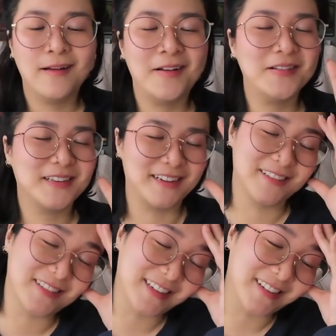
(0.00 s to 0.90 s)
hold on,
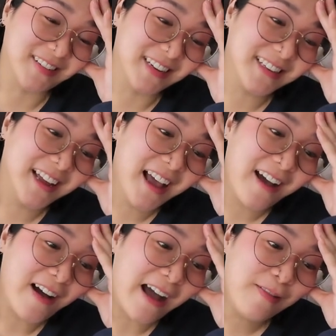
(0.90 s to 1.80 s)
hold on, hold on.
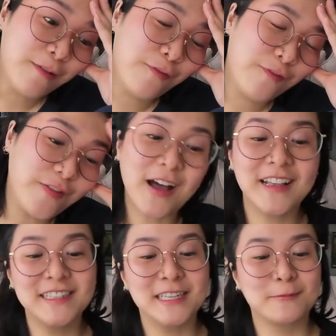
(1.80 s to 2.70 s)
How the fuck
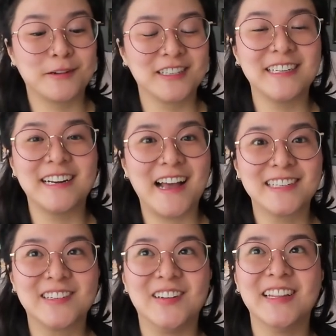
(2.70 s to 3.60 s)
is this person an
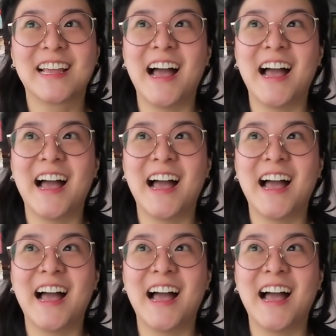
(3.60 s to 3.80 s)
asshole? Like,